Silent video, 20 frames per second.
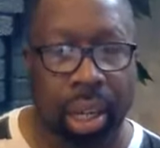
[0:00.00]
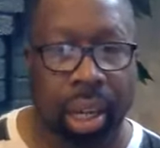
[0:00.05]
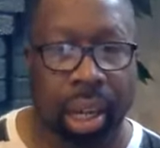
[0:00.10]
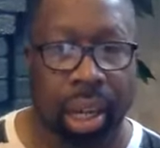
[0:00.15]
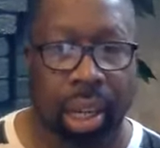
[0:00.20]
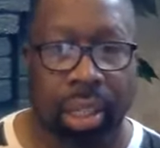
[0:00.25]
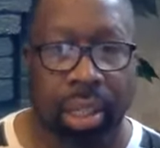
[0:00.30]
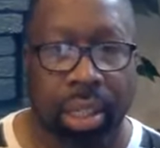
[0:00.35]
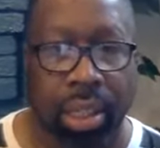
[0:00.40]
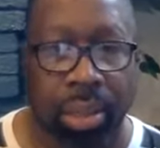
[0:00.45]

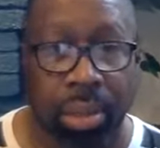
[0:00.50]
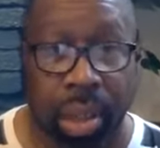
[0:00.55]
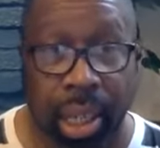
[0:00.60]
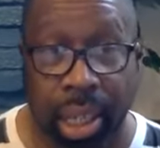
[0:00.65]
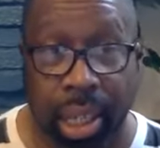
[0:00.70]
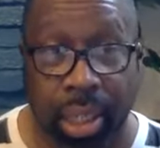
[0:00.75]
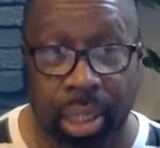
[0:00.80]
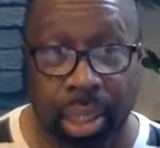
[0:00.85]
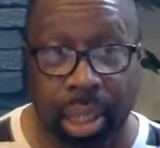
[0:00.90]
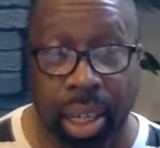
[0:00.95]
into, I
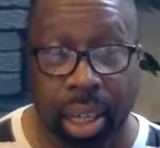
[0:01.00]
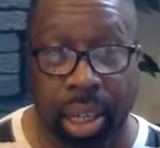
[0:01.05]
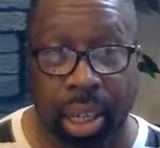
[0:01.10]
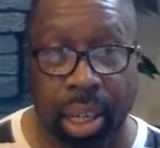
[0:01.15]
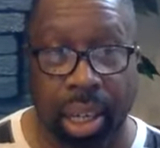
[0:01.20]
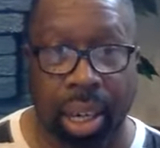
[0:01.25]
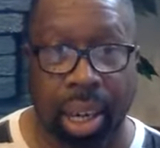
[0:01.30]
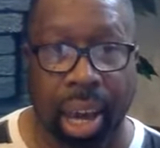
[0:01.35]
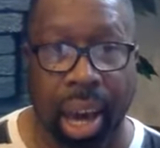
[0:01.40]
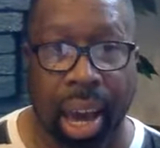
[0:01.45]
guess, getting
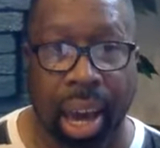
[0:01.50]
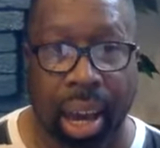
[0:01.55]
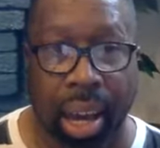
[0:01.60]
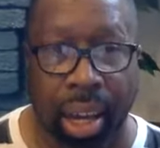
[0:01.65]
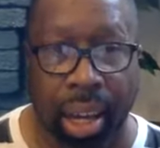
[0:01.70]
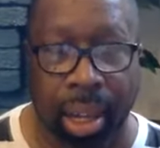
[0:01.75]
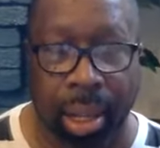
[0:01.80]
a. Uh,